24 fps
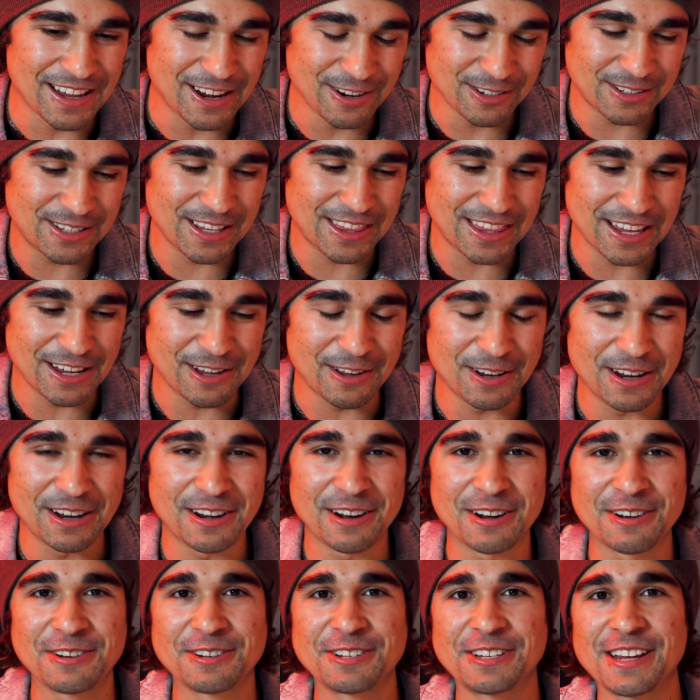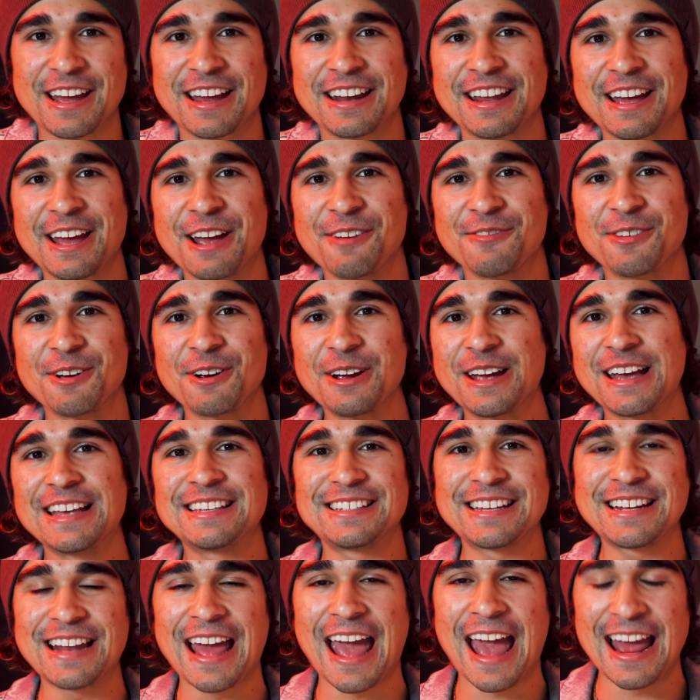here's the thing you need to understand. If there
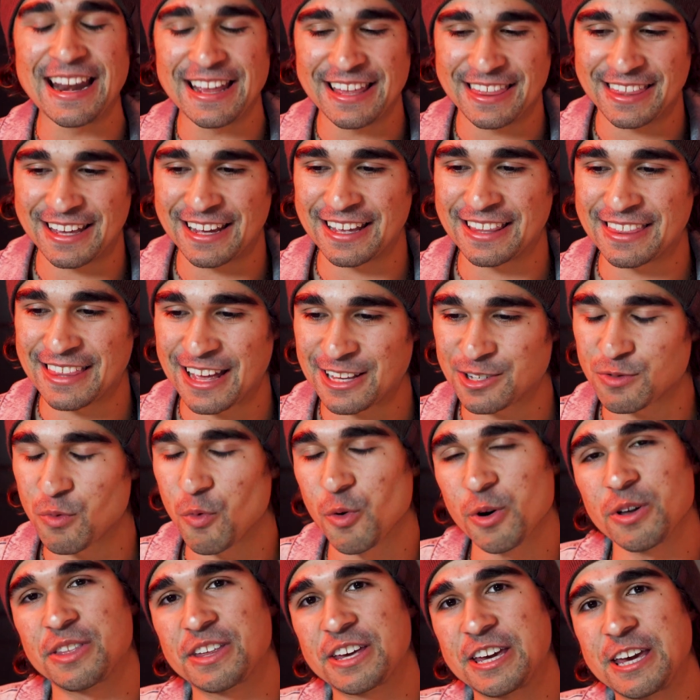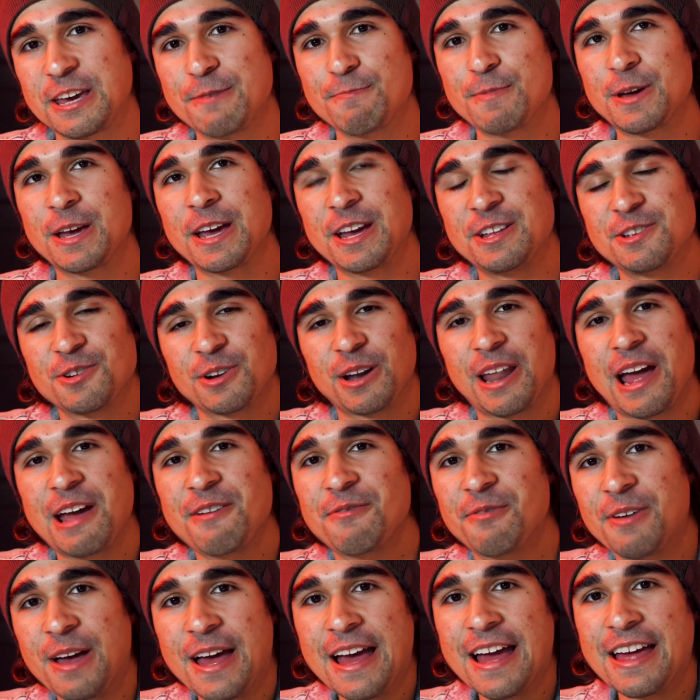isn't anything that's worth keeping in your
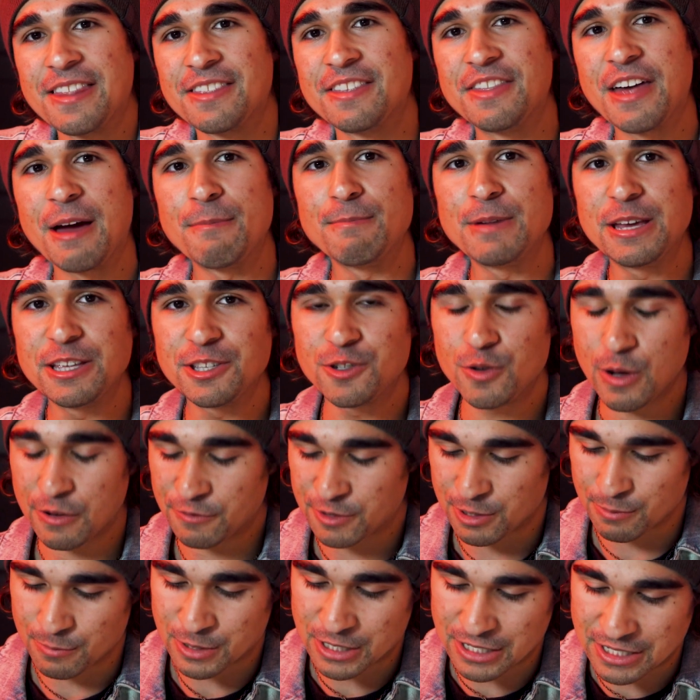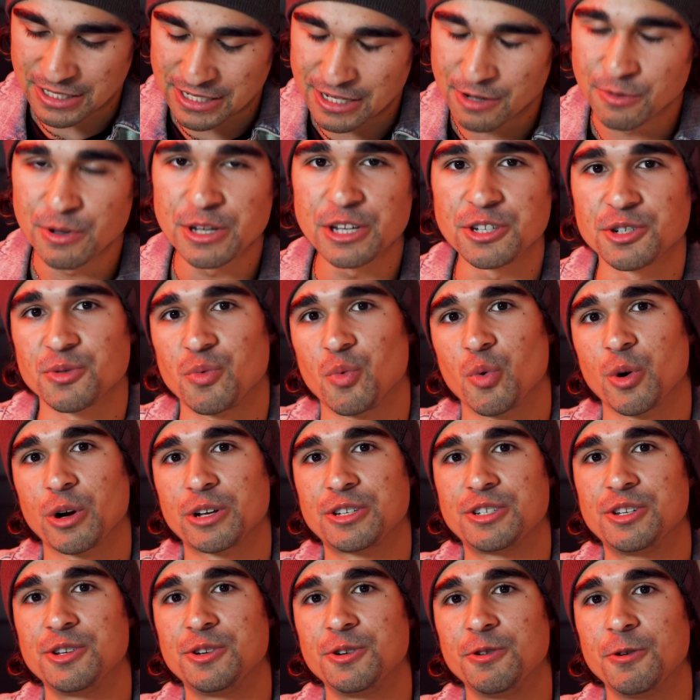life, then that means you have some serious
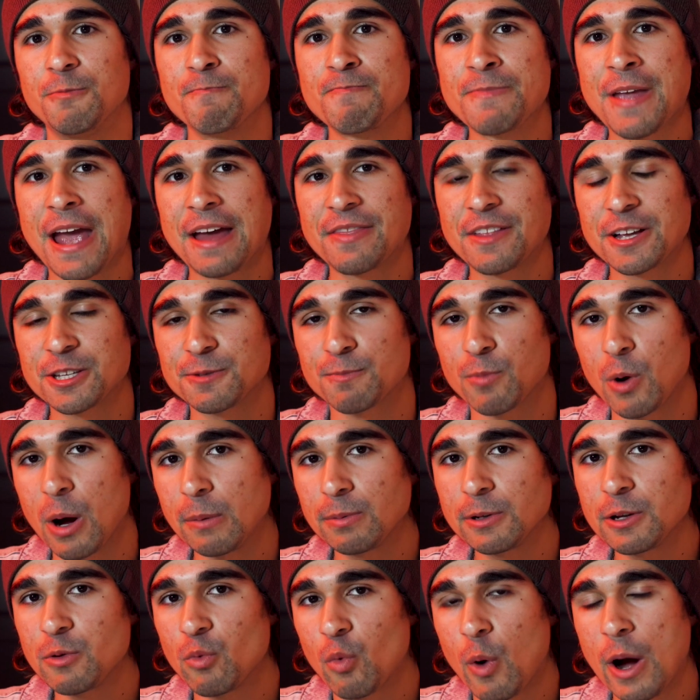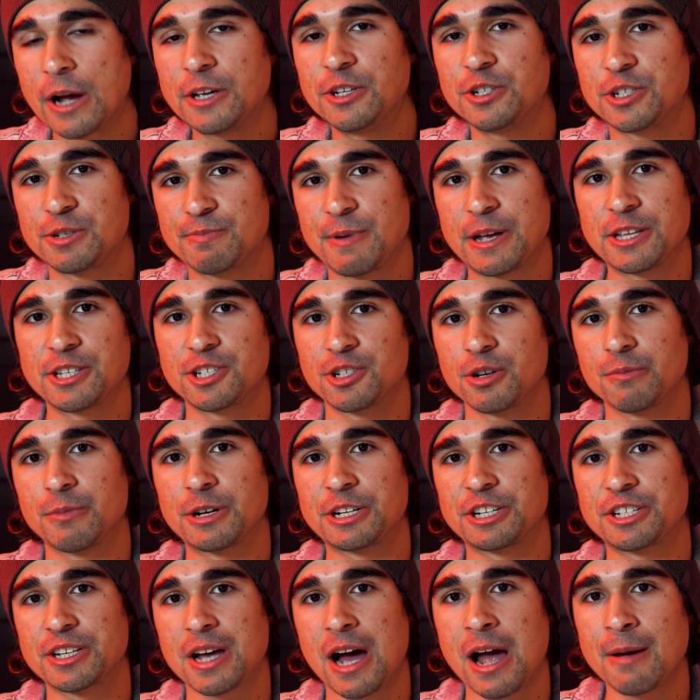work to do. And that's probably why you spend so
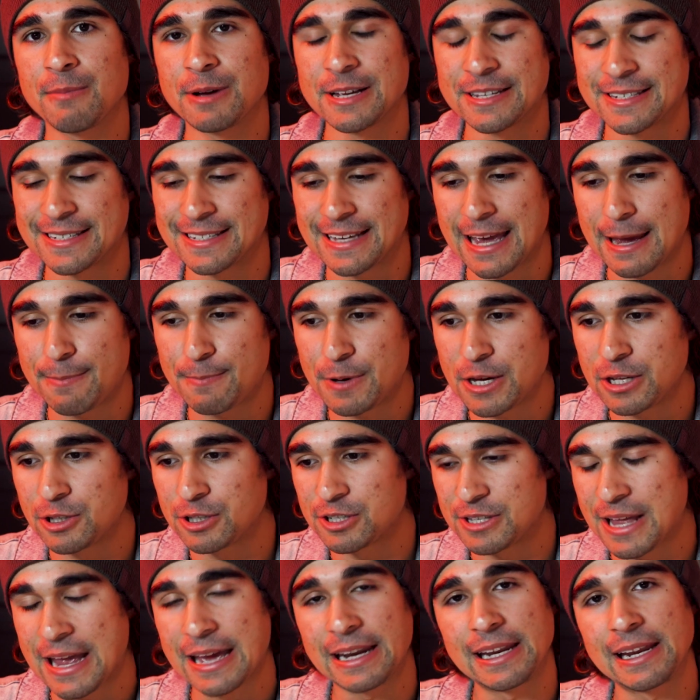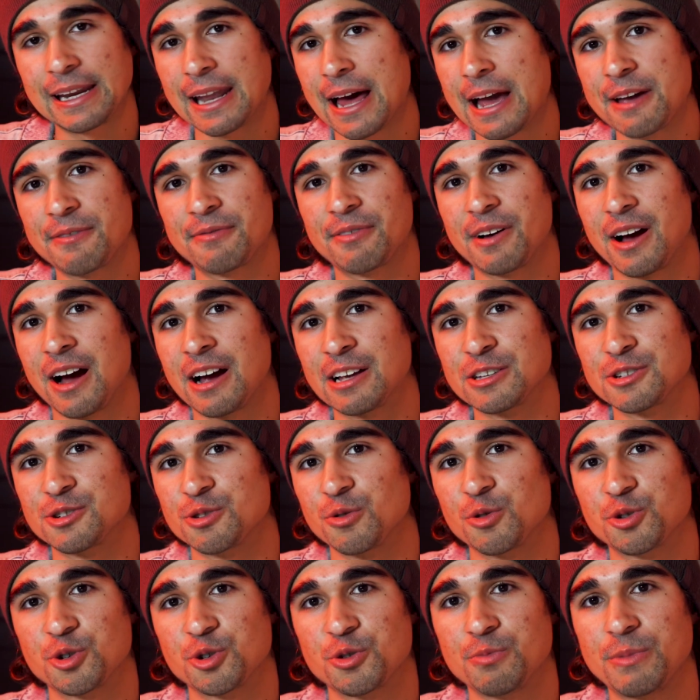much time escaping daily life on
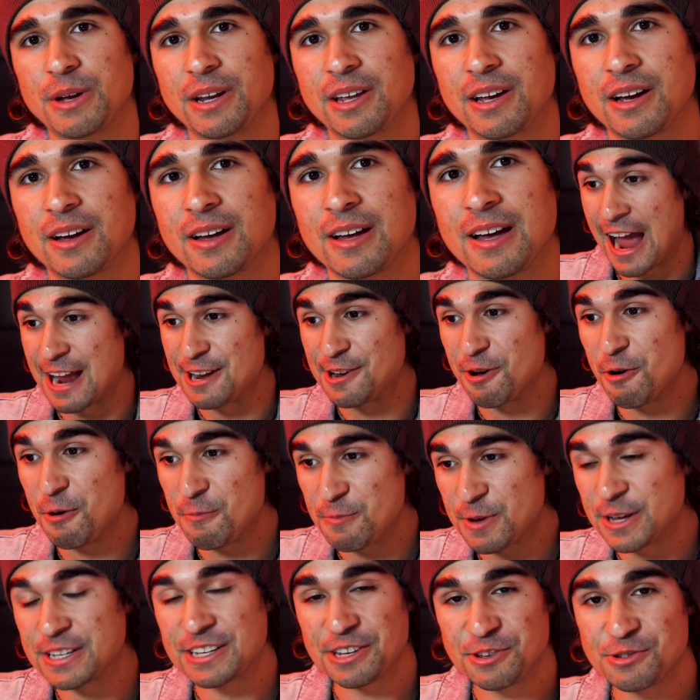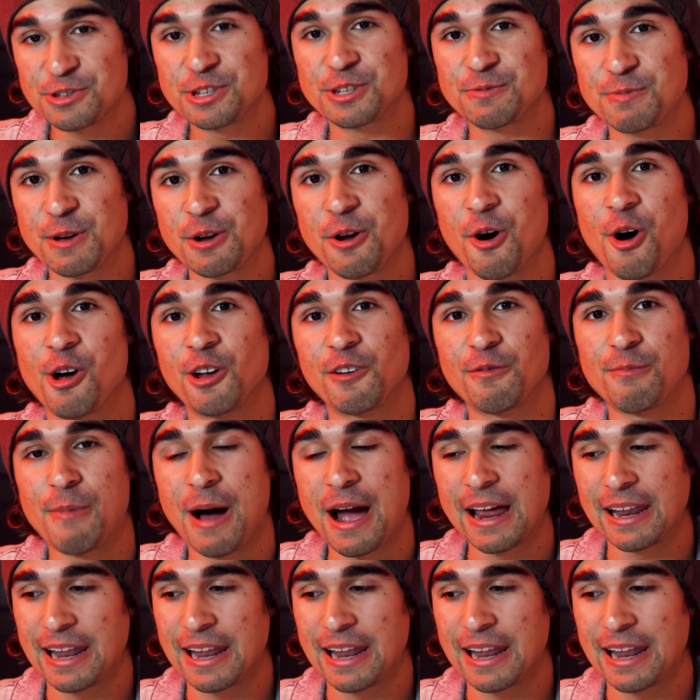social media. I know it because I used to spend all of my